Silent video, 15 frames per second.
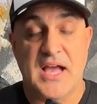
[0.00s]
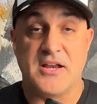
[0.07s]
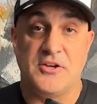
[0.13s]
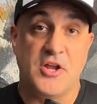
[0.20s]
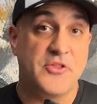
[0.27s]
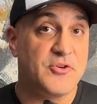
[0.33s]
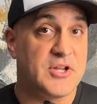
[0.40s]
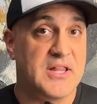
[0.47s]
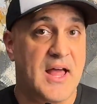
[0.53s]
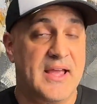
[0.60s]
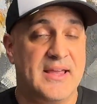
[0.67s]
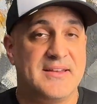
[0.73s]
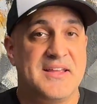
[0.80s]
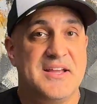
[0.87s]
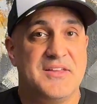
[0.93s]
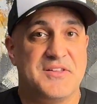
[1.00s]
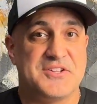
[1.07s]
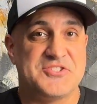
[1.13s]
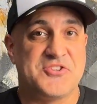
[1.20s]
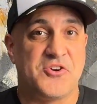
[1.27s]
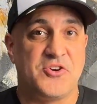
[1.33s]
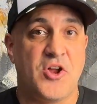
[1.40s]
I had another client
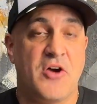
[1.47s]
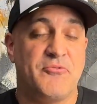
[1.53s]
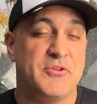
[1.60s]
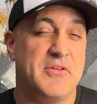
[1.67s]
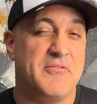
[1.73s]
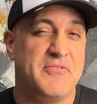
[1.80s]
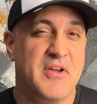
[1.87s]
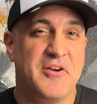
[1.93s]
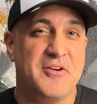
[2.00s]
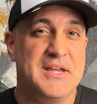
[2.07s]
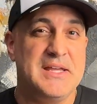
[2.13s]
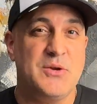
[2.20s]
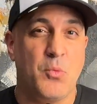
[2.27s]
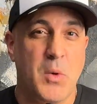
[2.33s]
that started off with a very